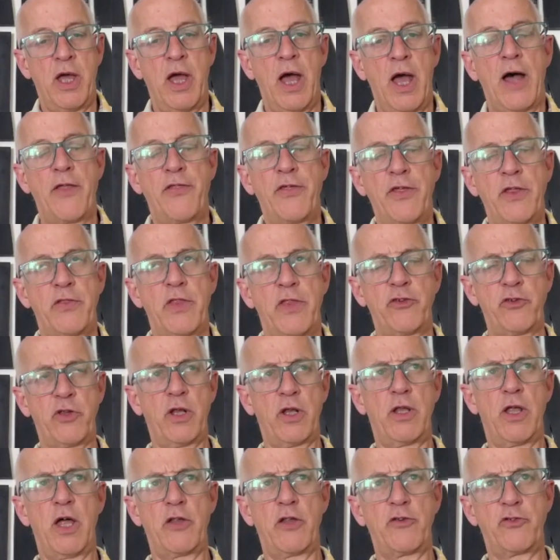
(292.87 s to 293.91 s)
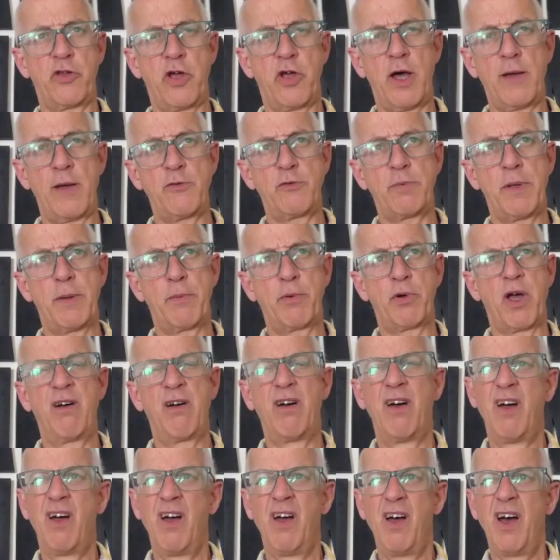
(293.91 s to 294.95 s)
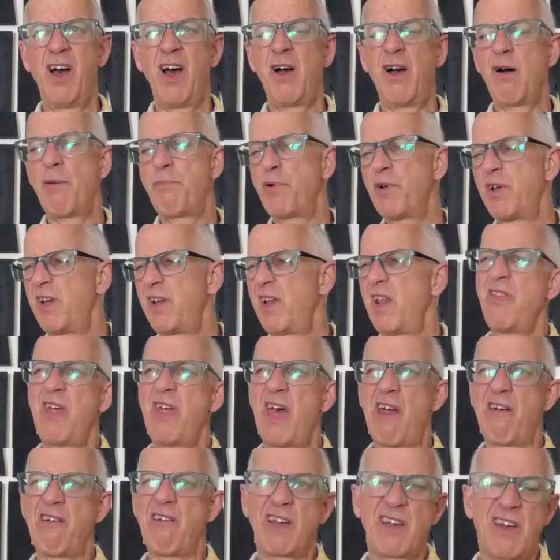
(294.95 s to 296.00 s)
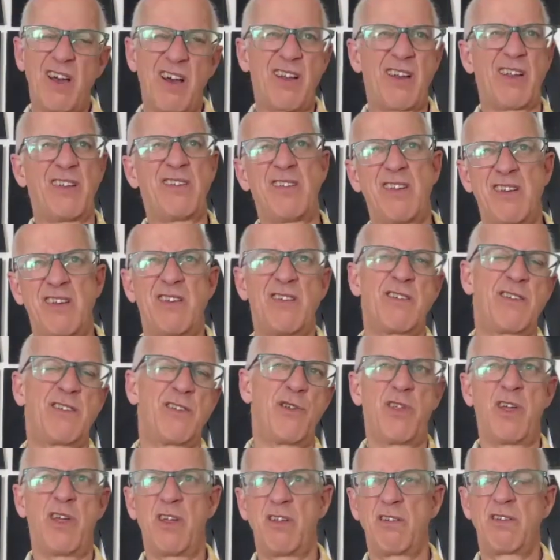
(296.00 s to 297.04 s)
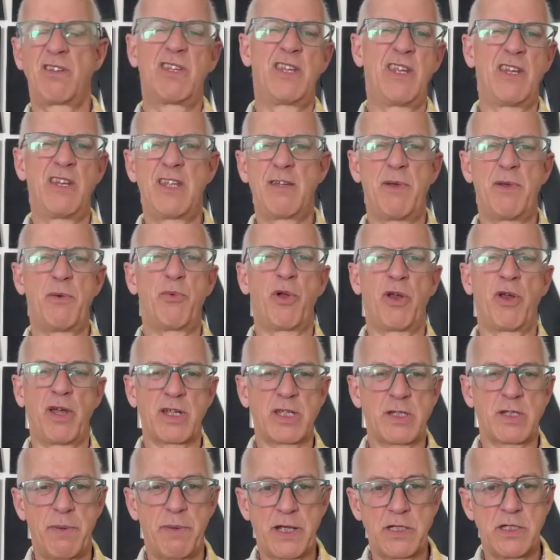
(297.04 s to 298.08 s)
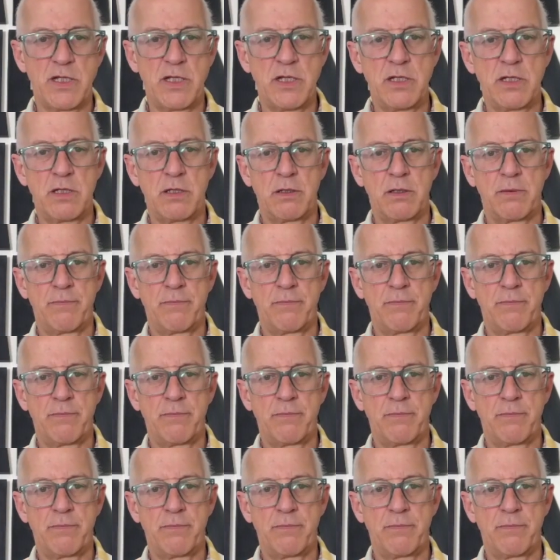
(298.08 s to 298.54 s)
I think there's at times people go, oh, I put it in there, it kind of didn't give me what I expected.